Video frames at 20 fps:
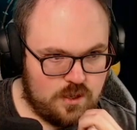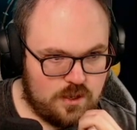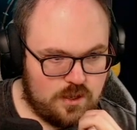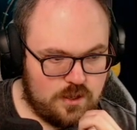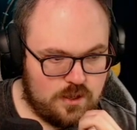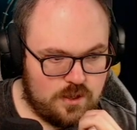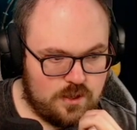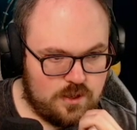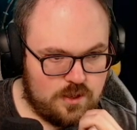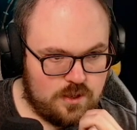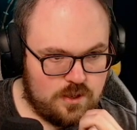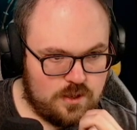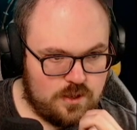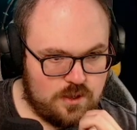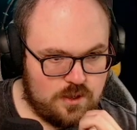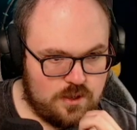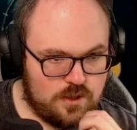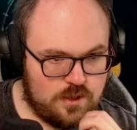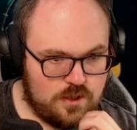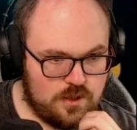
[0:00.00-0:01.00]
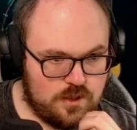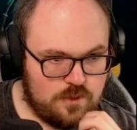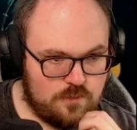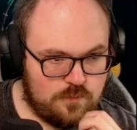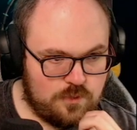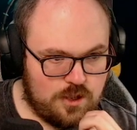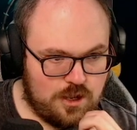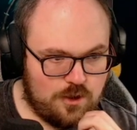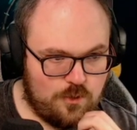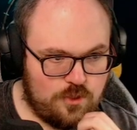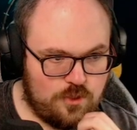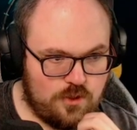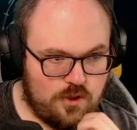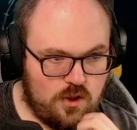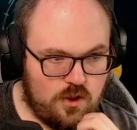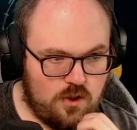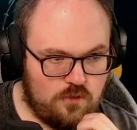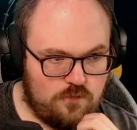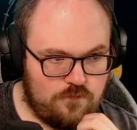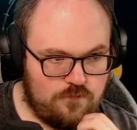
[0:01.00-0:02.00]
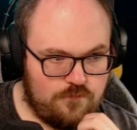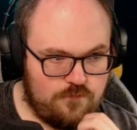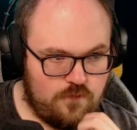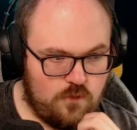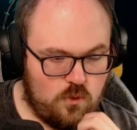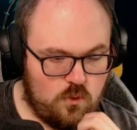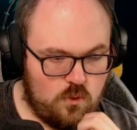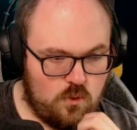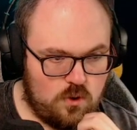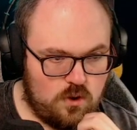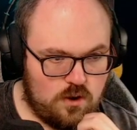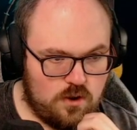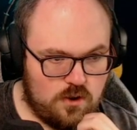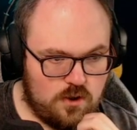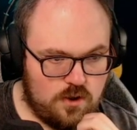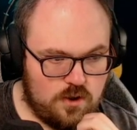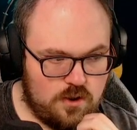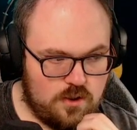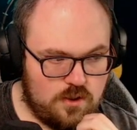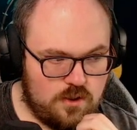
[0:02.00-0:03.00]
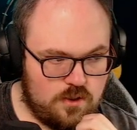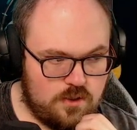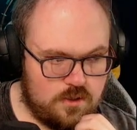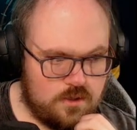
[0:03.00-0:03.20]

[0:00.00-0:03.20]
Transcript: Uh, block with all four.